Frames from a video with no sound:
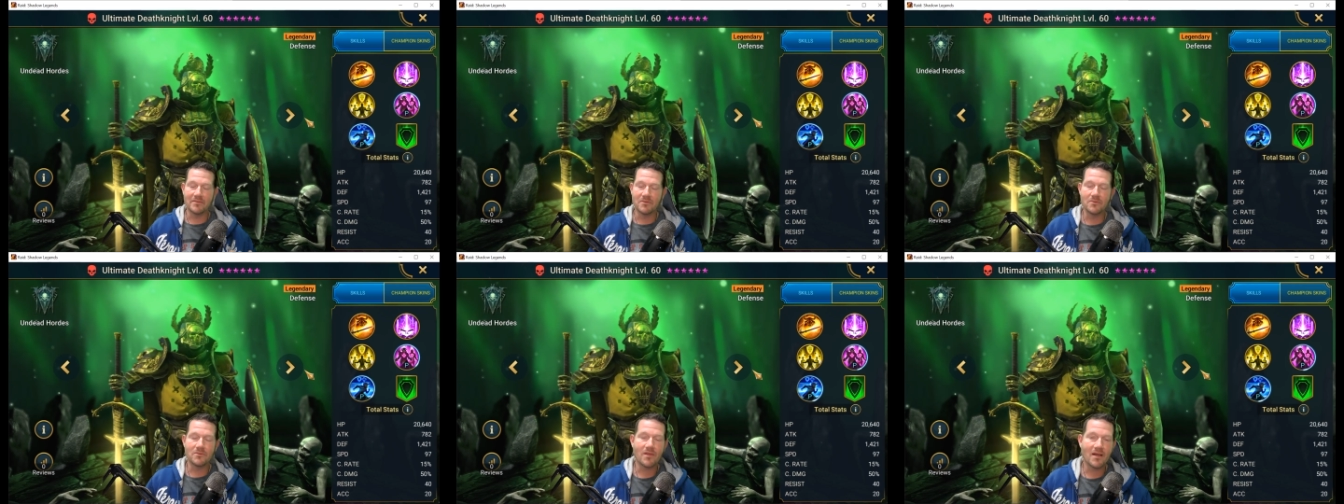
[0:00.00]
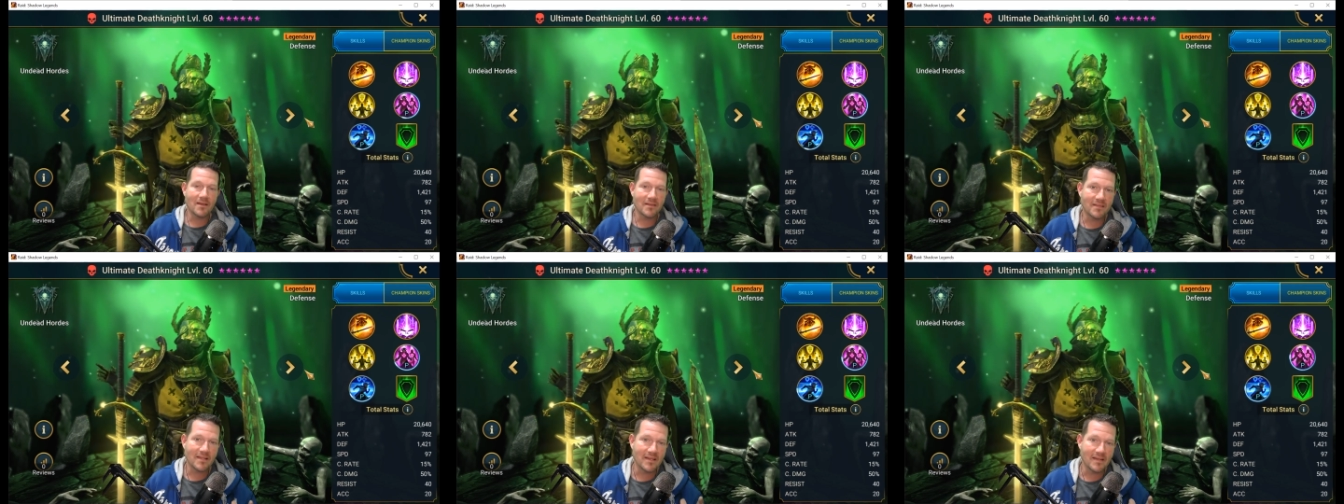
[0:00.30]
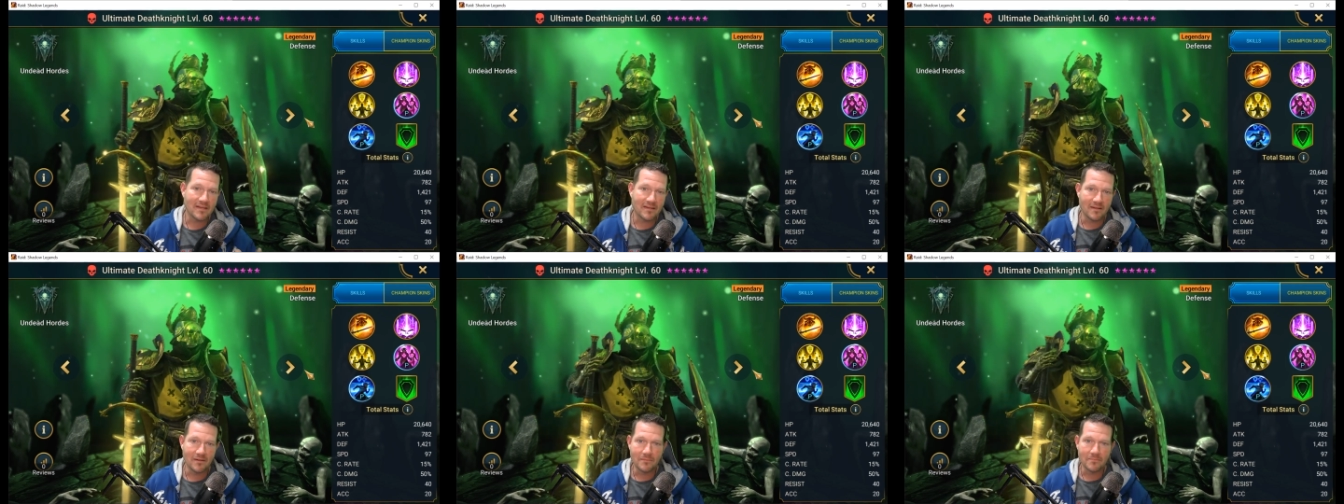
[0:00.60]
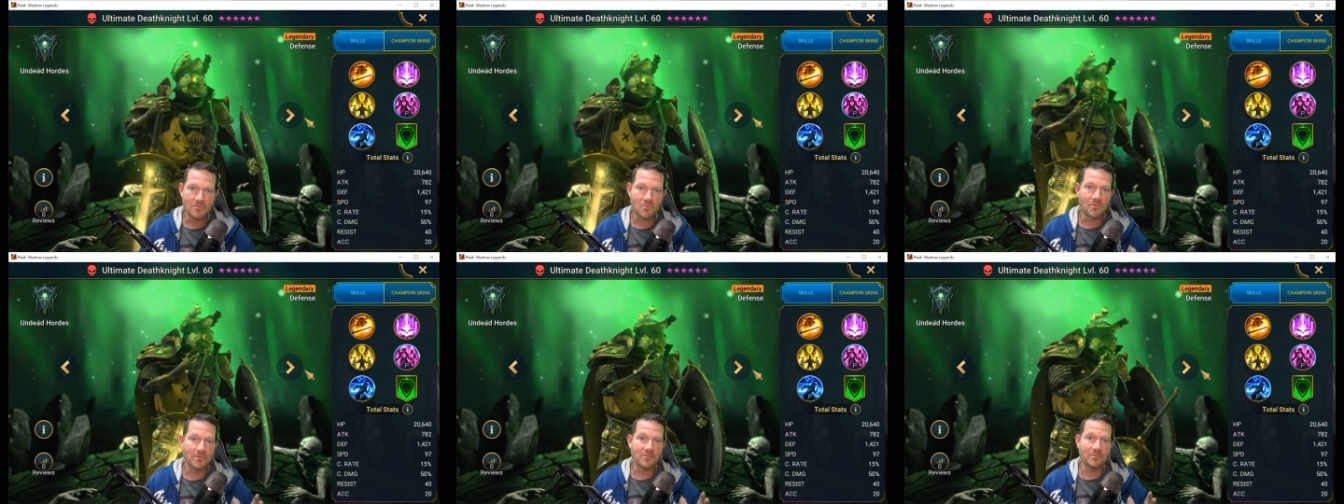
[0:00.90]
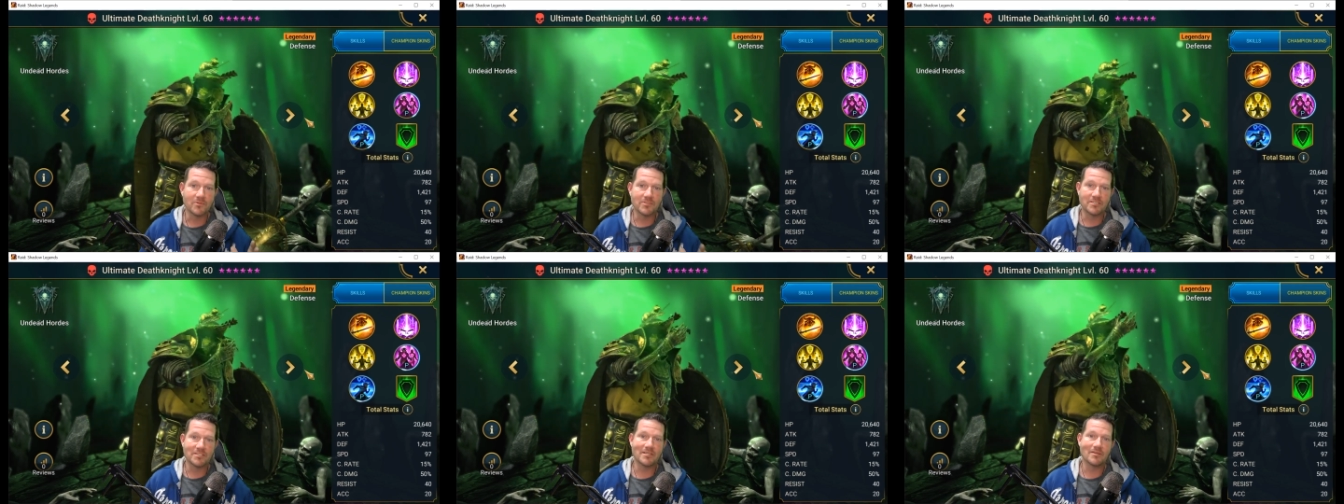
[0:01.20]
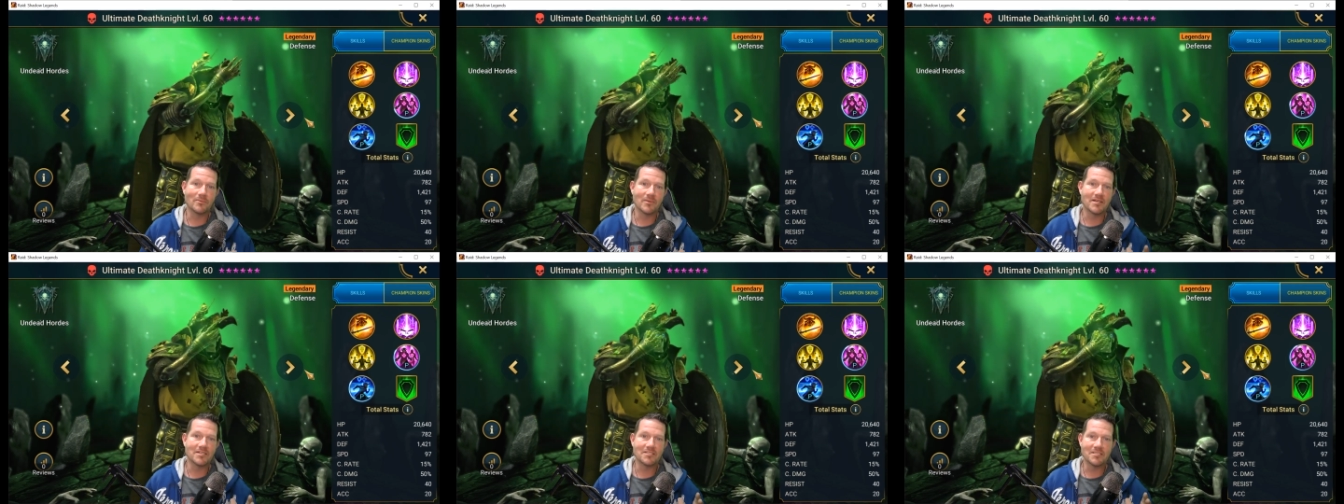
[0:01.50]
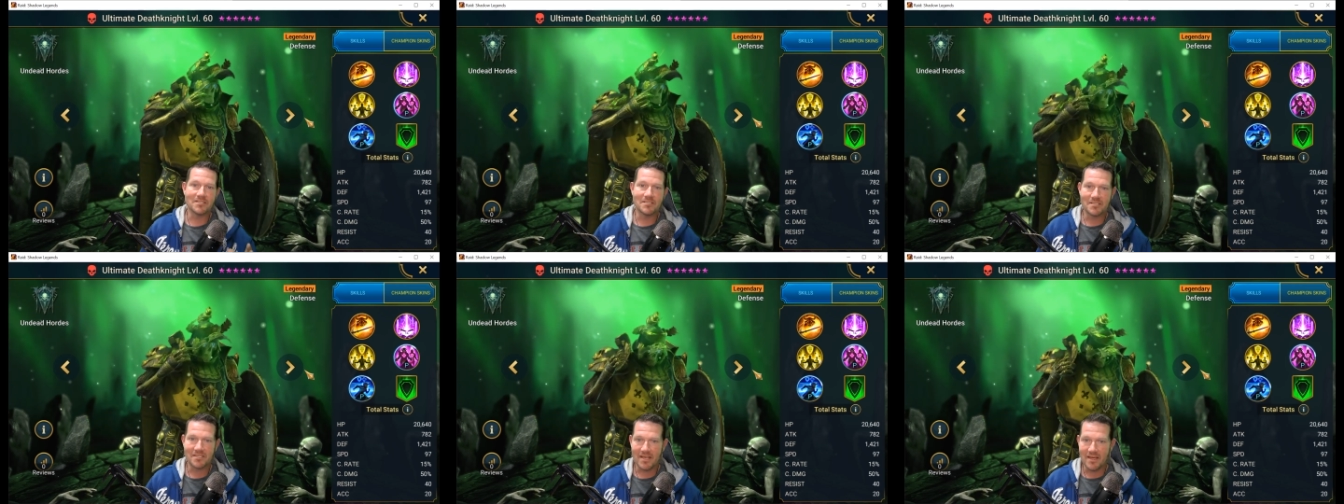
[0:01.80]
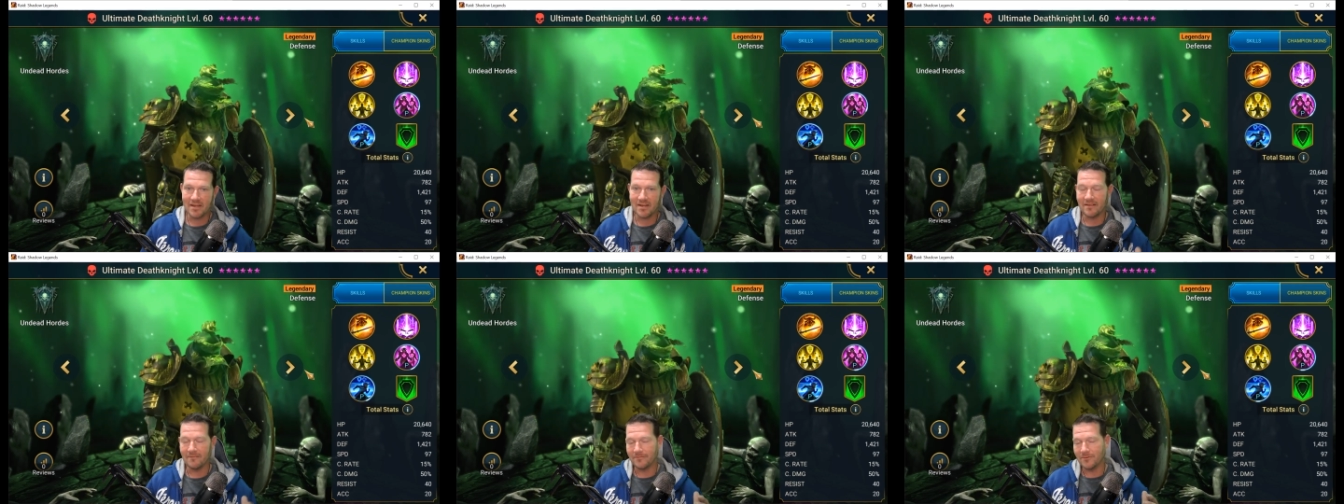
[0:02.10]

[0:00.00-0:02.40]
I do like that he comes with regeneration set.